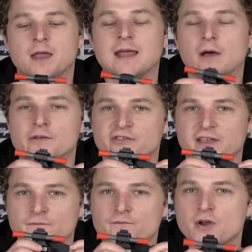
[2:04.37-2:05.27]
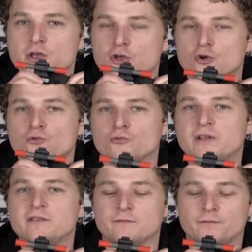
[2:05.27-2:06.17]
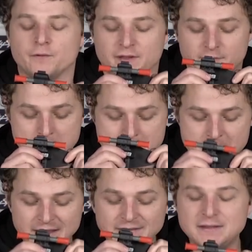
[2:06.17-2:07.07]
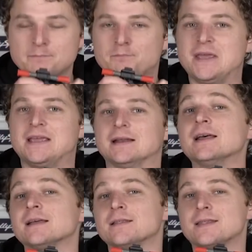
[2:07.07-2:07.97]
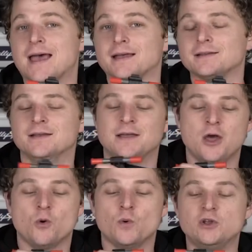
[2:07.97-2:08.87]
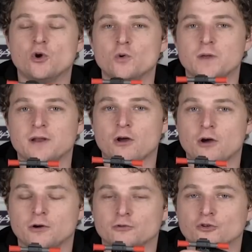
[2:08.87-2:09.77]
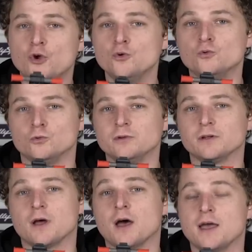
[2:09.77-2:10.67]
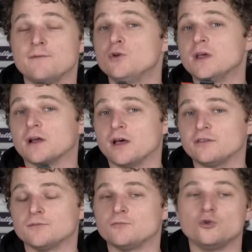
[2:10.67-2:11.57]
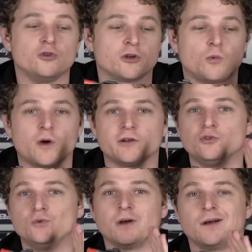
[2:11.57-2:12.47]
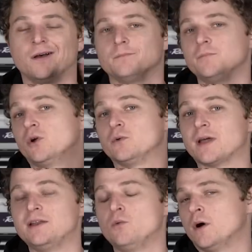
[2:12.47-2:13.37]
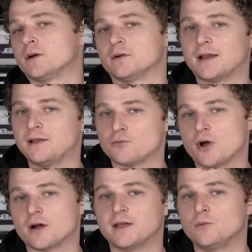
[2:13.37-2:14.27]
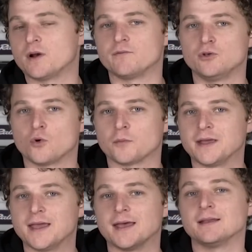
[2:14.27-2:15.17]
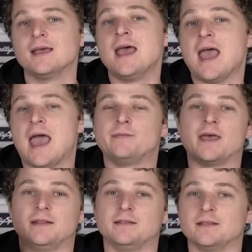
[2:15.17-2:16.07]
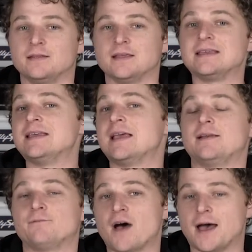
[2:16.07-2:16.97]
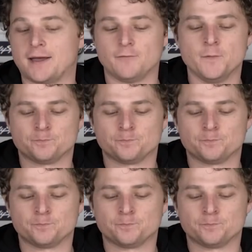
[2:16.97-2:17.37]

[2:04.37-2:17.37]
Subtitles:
Now, there's a very good reason for this, mainly being that when you go get a car tuned, if you get a custom tune, you're going to want to tune it on, you know, 91 or 93 octane, whatever you normally get, and then the E85.